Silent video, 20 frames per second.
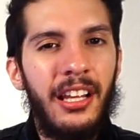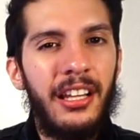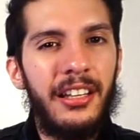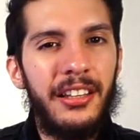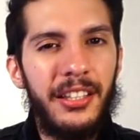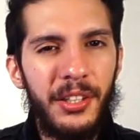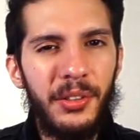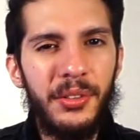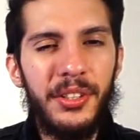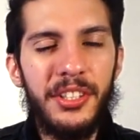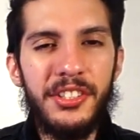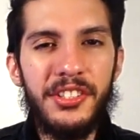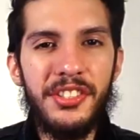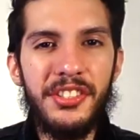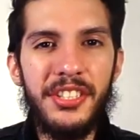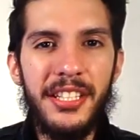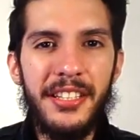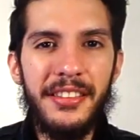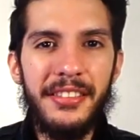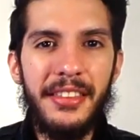Little
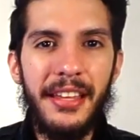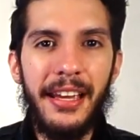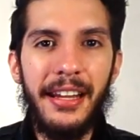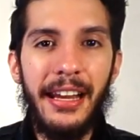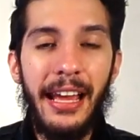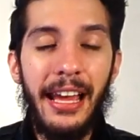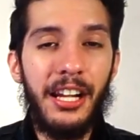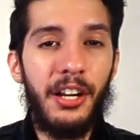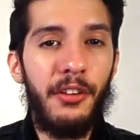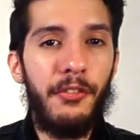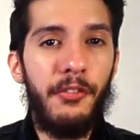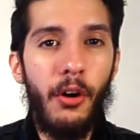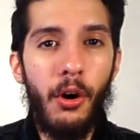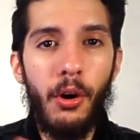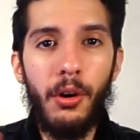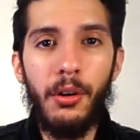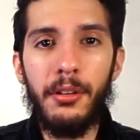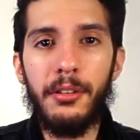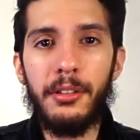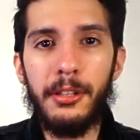interesting that out of
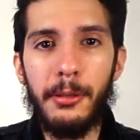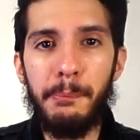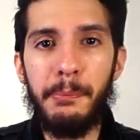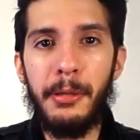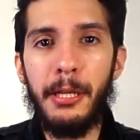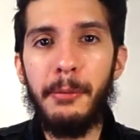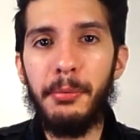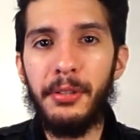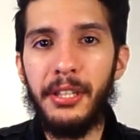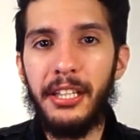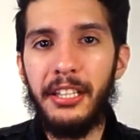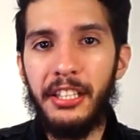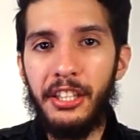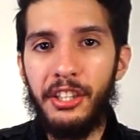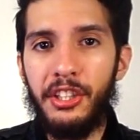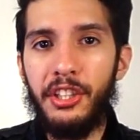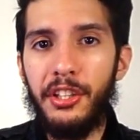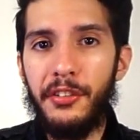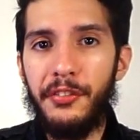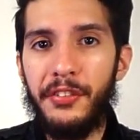all the people that they
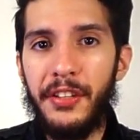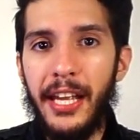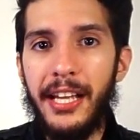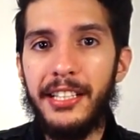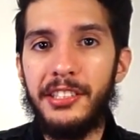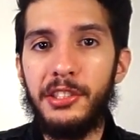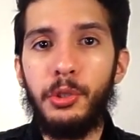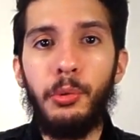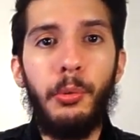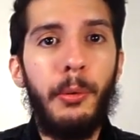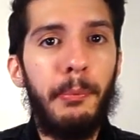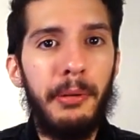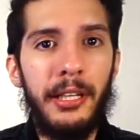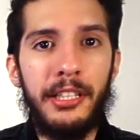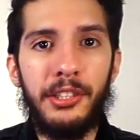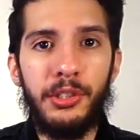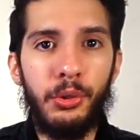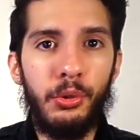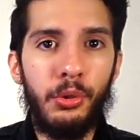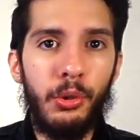could have cast to
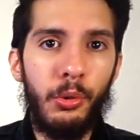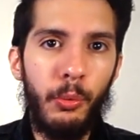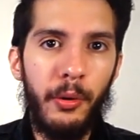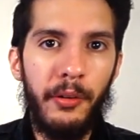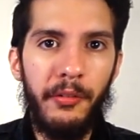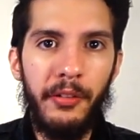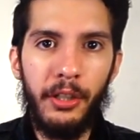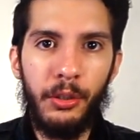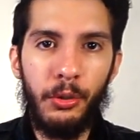replace Hugo Weaving,